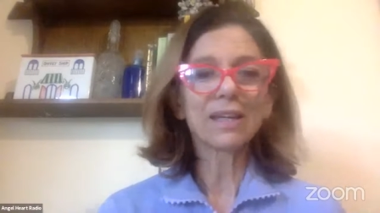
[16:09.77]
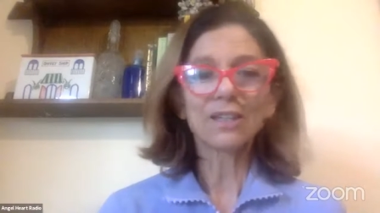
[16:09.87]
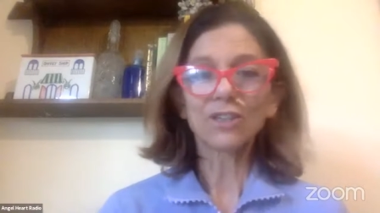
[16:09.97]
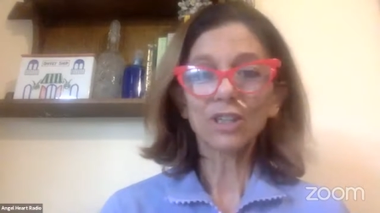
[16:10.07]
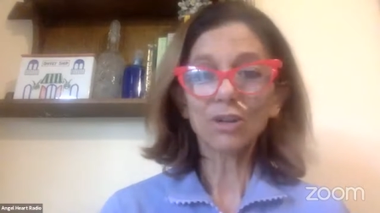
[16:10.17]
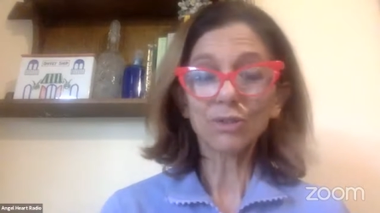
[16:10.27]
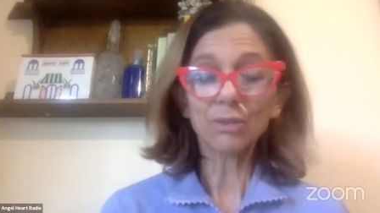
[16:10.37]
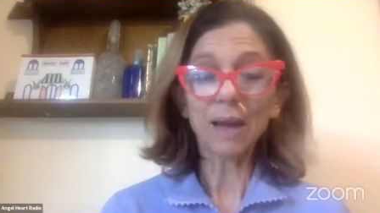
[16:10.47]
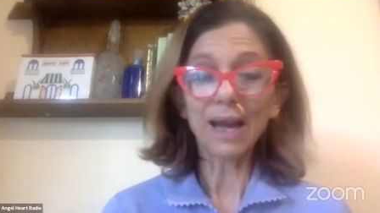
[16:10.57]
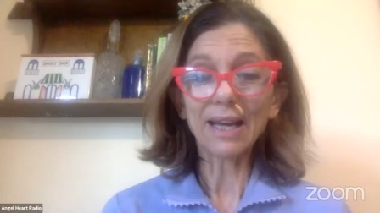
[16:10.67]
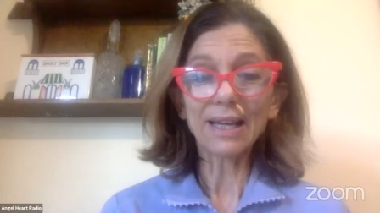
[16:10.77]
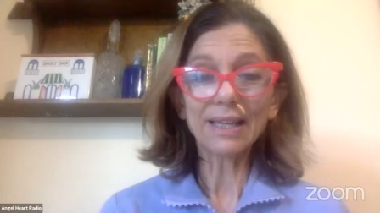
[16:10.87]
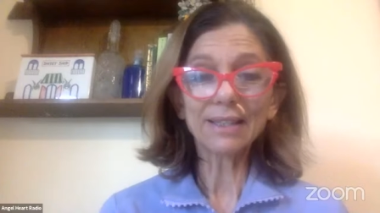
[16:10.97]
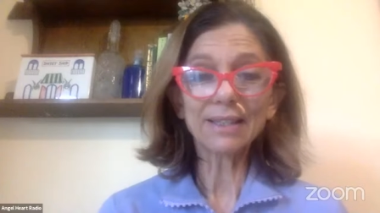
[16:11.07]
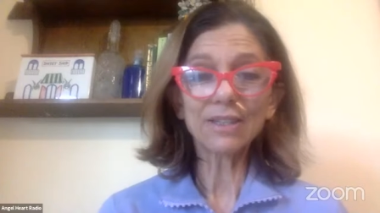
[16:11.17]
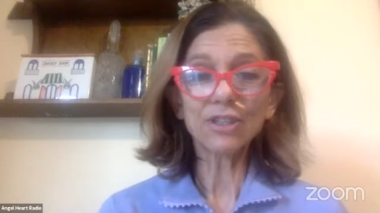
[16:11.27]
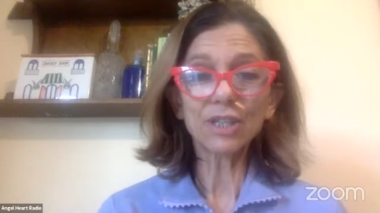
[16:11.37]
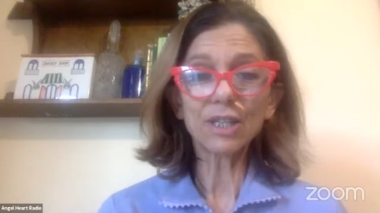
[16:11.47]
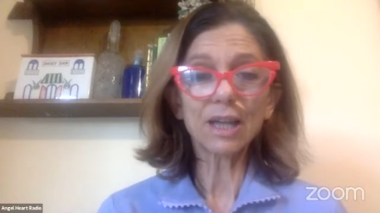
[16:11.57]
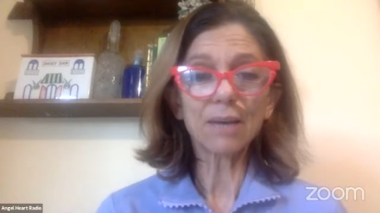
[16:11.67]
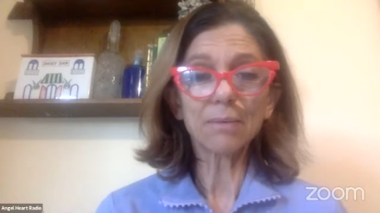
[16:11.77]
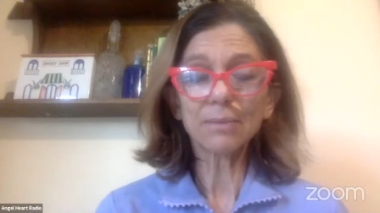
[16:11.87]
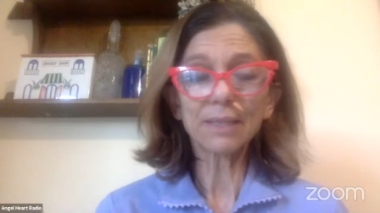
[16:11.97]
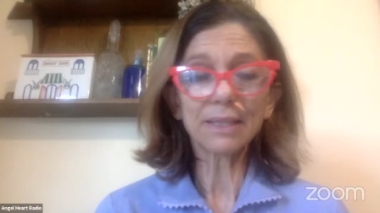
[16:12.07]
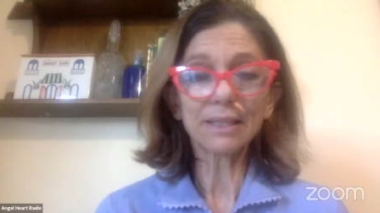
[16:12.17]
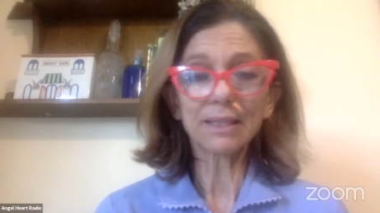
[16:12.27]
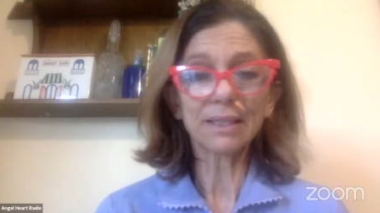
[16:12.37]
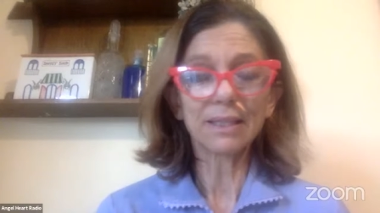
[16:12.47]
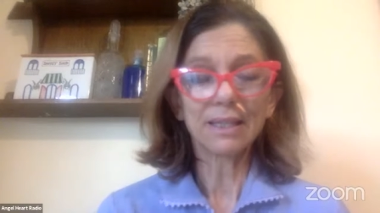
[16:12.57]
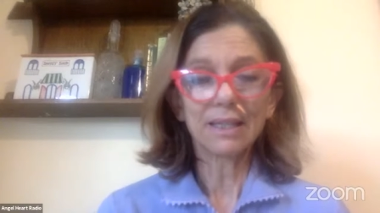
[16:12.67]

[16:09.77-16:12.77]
She goes away, and she comes, and